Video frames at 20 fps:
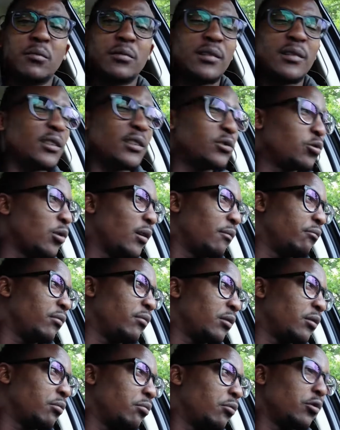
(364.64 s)
that's one
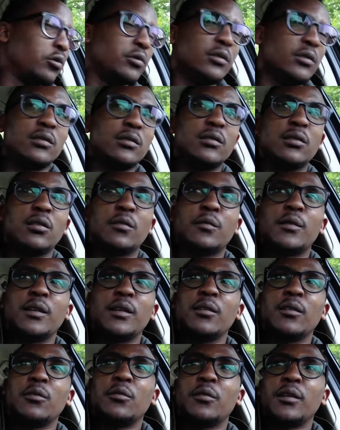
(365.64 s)
backbone of the
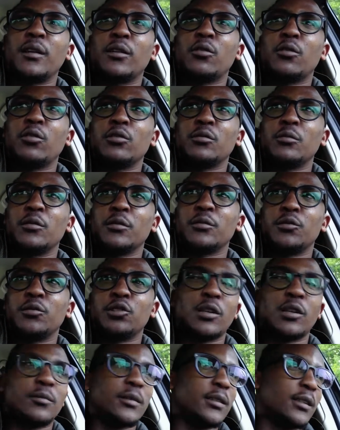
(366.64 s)
of the economy of
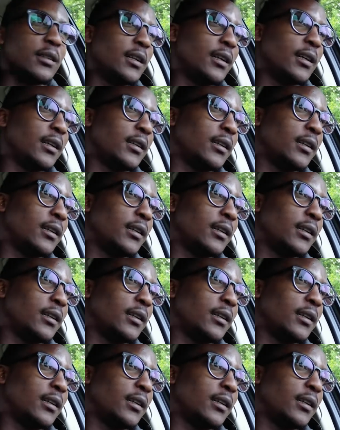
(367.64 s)
germany like